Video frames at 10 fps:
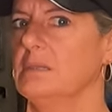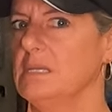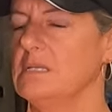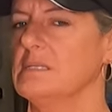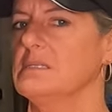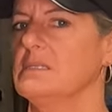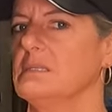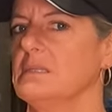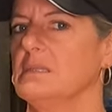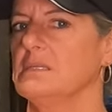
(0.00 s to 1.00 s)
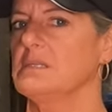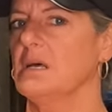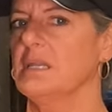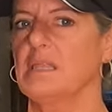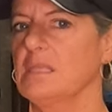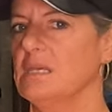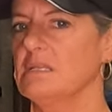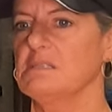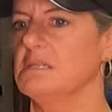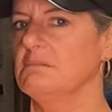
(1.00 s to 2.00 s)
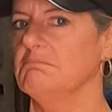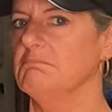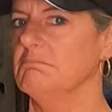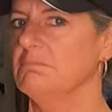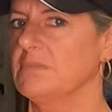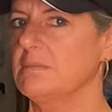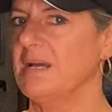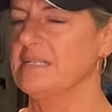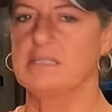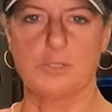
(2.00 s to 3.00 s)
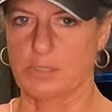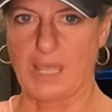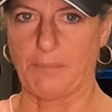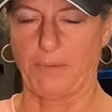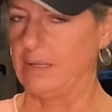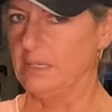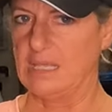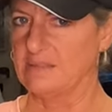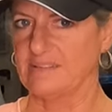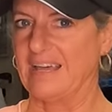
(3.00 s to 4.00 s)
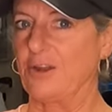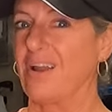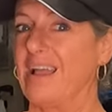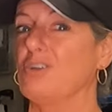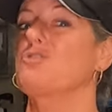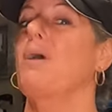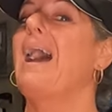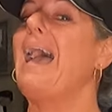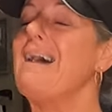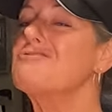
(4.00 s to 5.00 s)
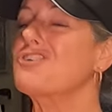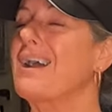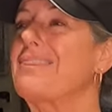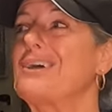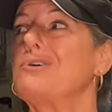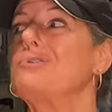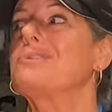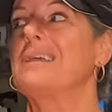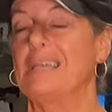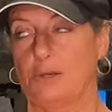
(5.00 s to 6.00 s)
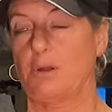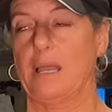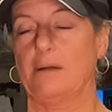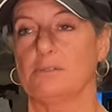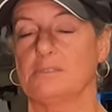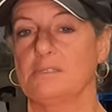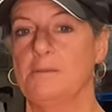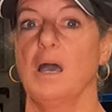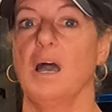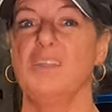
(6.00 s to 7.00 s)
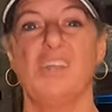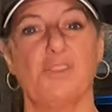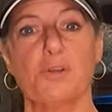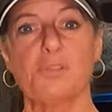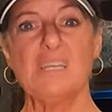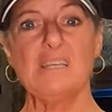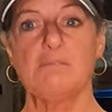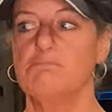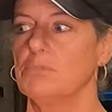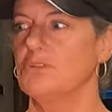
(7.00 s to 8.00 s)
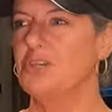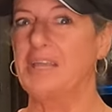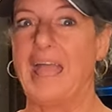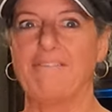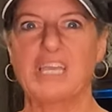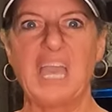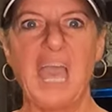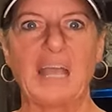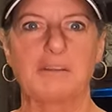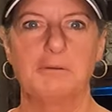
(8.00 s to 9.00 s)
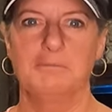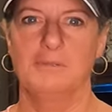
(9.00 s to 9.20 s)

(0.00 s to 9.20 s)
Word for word: things, the sonic things, and the mice still came around inside our house. So I have tried those in our house. Another thing, you can have a cat.